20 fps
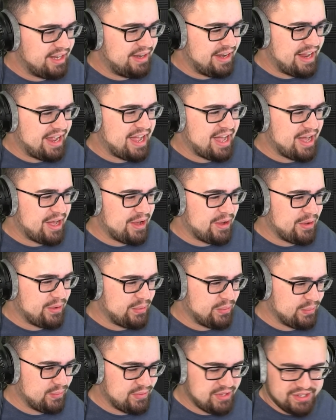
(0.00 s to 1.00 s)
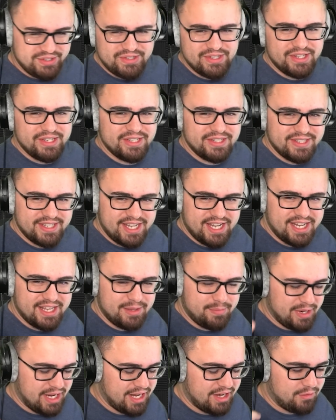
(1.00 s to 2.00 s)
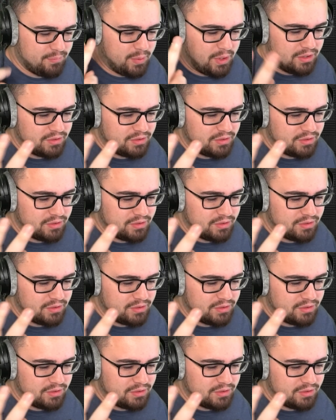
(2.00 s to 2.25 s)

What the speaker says: now this is the beginning of part